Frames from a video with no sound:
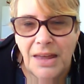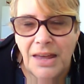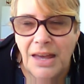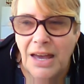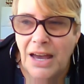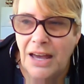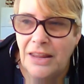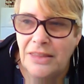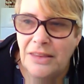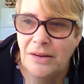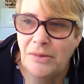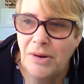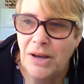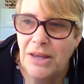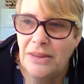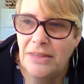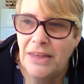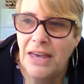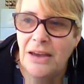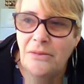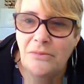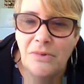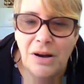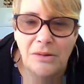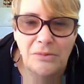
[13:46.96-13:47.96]
and the way
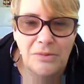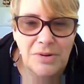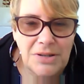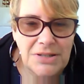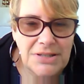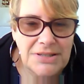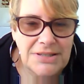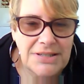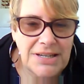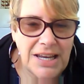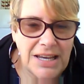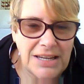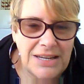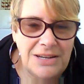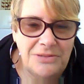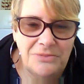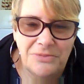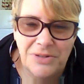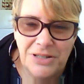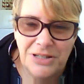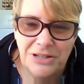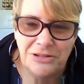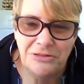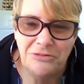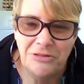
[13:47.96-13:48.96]
that one was done
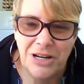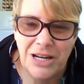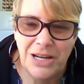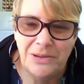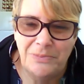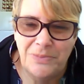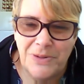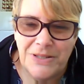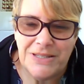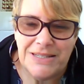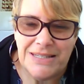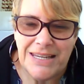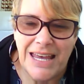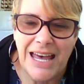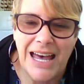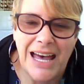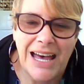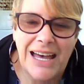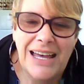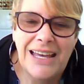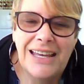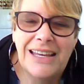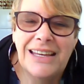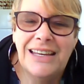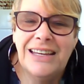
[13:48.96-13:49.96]
was really bizarre.
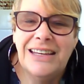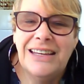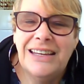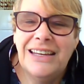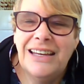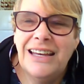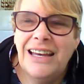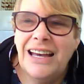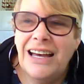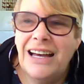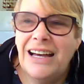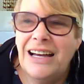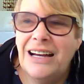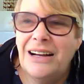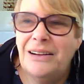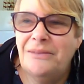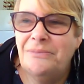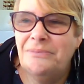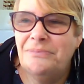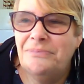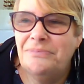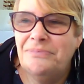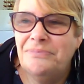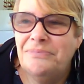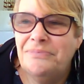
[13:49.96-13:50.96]
I
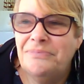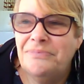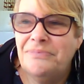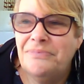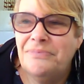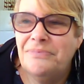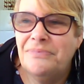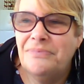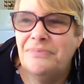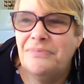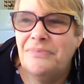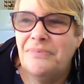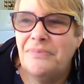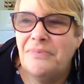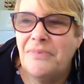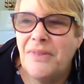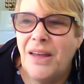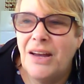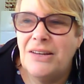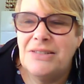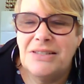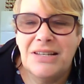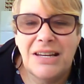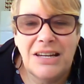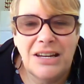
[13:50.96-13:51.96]

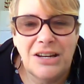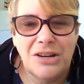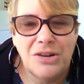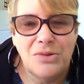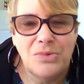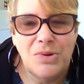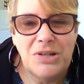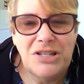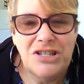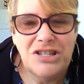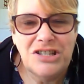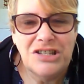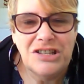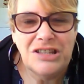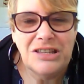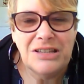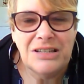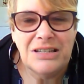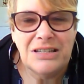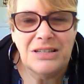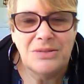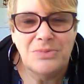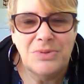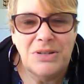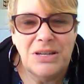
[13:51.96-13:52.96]
started to question
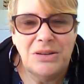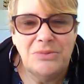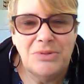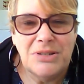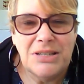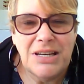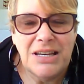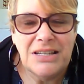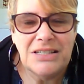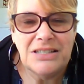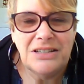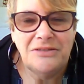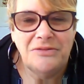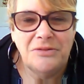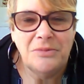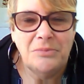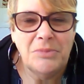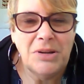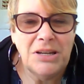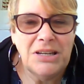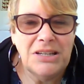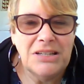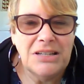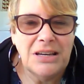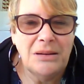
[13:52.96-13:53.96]
things when he was asking for
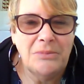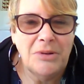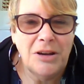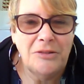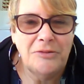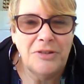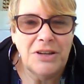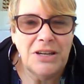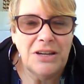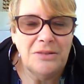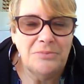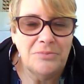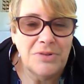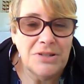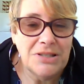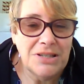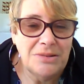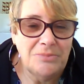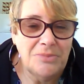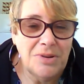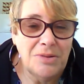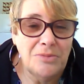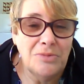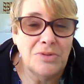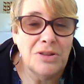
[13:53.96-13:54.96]
money to come over here and present
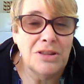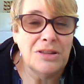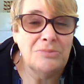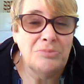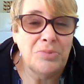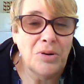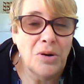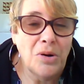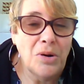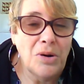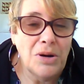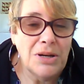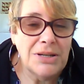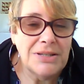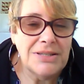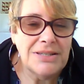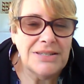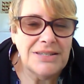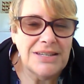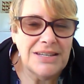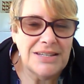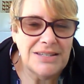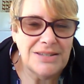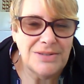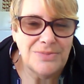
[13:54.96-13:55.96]
me with the prize.
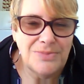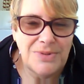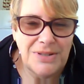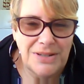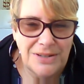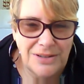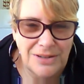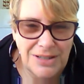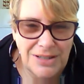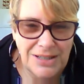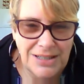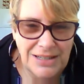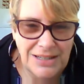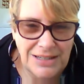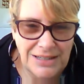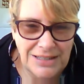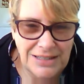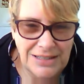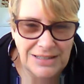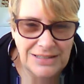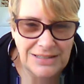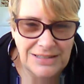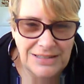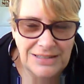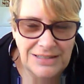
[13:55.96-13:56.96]
That's when I
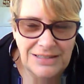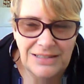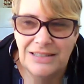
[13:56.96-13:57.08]
clicked.